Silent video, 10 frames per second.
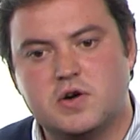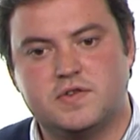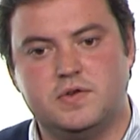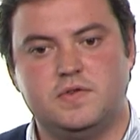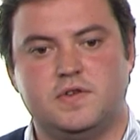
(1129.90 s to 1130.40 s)

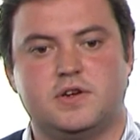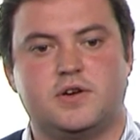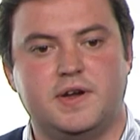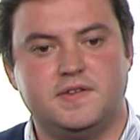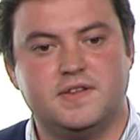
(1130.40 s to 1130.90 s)
cartoons that are
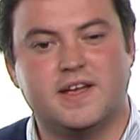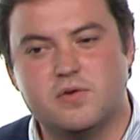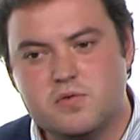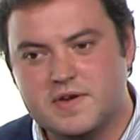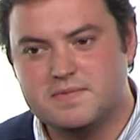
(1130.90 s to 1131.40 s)
created, they
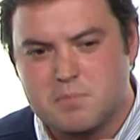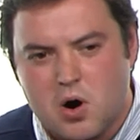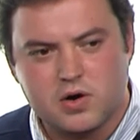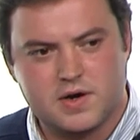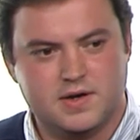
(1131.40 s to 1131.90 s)
always
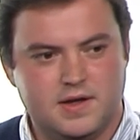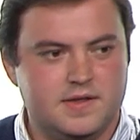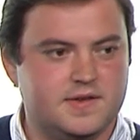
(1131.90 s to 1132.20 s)
mock